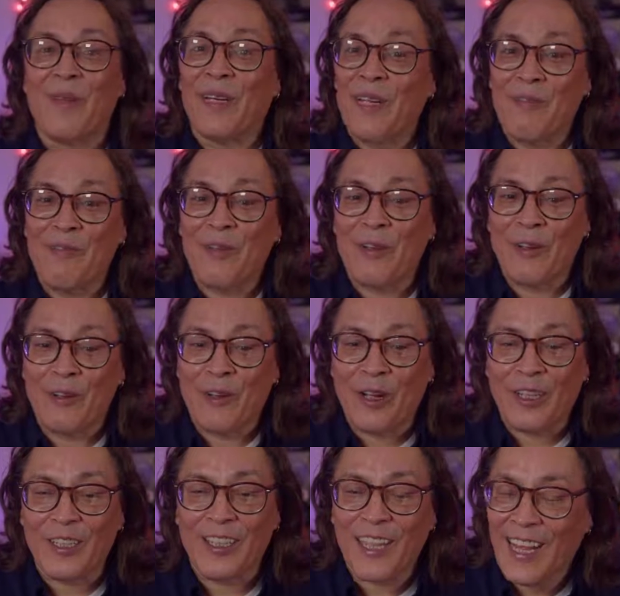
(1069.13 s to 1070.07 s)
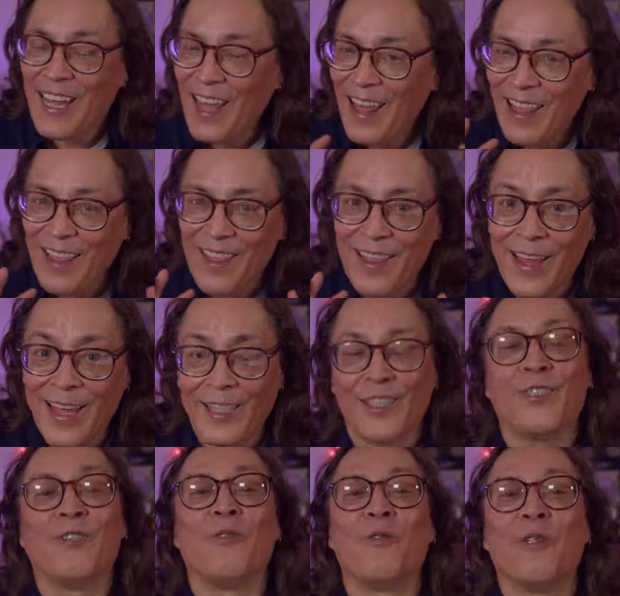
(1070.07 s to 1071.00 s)
believe it or not,
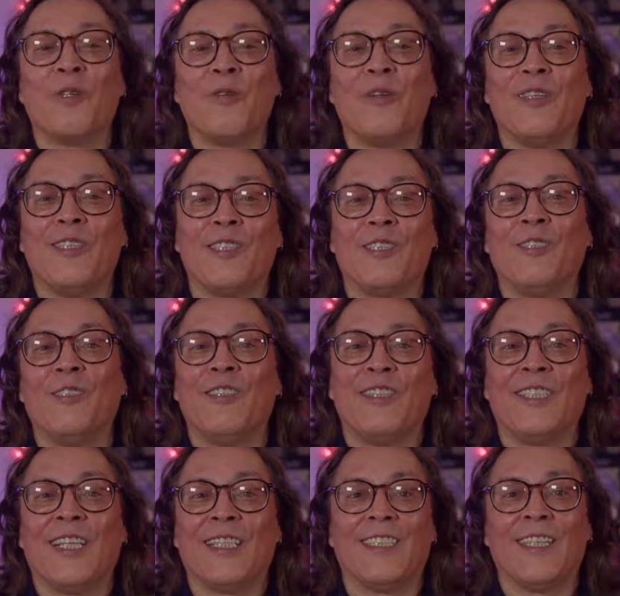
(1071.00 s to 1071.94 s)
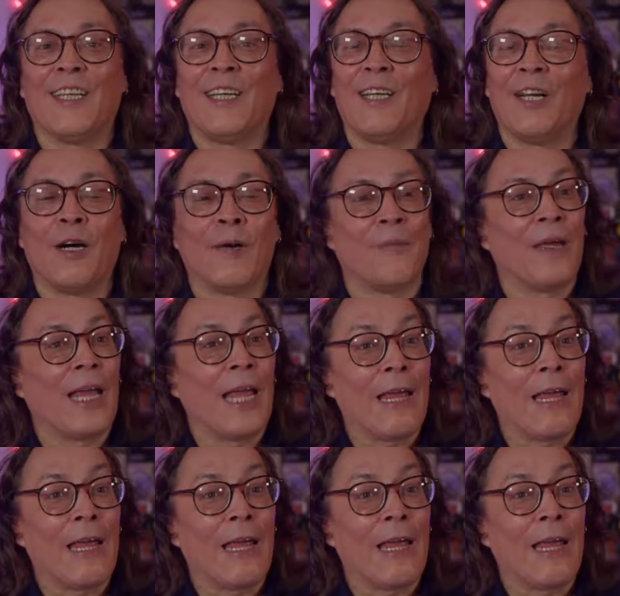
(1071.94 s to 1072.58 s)
that's all there is to setting it up.